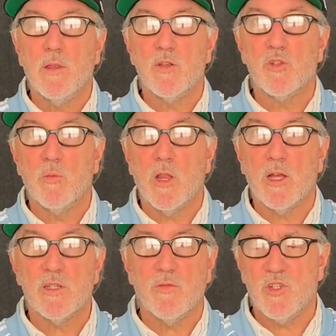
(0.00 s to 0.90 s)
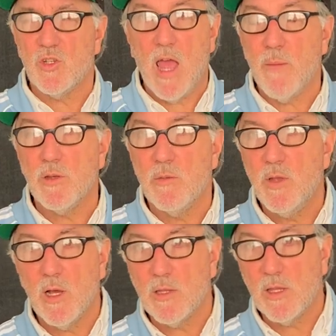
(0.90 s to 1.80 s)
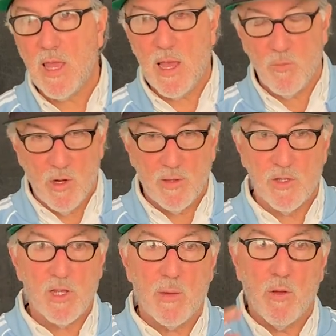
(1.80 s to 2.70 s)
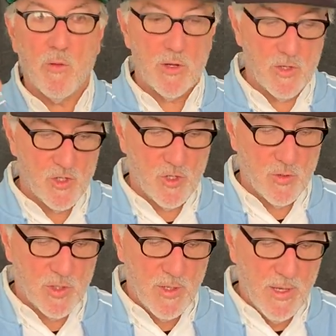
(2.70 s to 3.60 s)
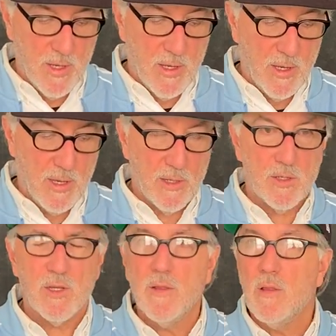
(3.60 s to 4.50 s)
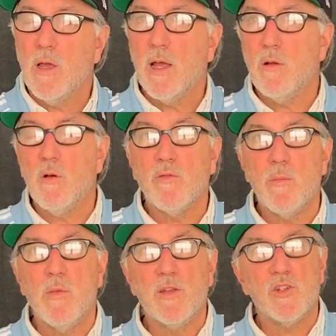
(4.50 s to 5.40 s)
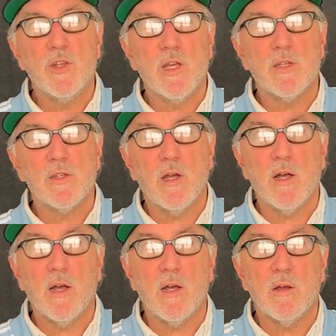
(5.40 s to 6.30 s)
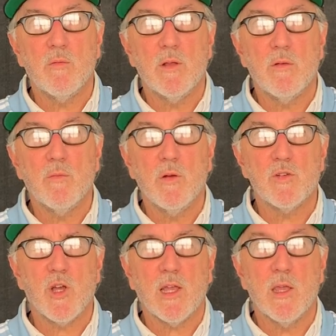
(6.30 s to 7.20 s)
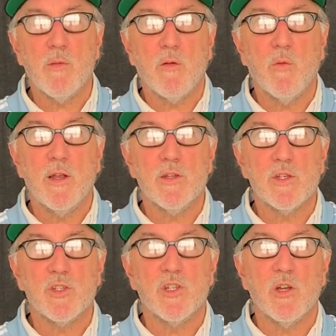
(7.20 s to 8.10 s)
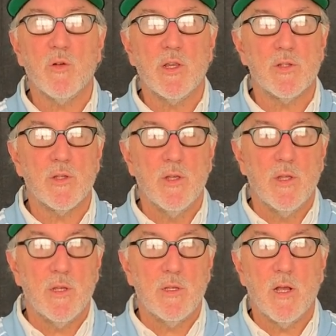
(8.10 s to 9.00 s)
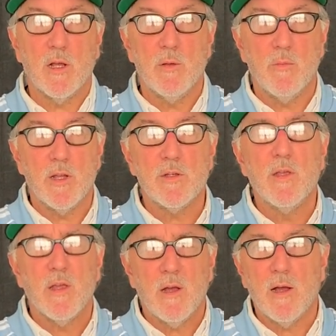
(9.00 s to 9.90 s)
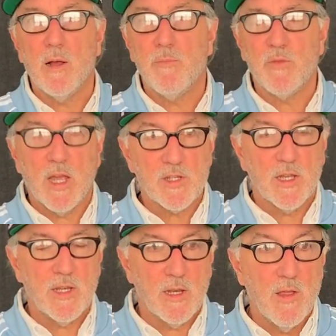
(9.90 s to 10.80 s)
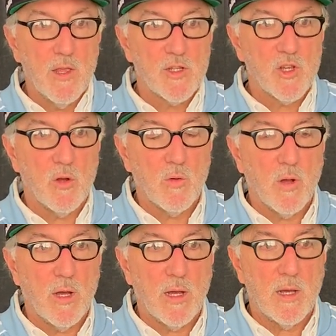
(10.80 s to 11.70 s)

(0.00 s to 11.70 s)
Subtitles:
the Summilux, it just happened to be on the camera at the time I wanted to shoot. And I don't know if I mentioned it when we were talking about when is a series done, but yes, I did. So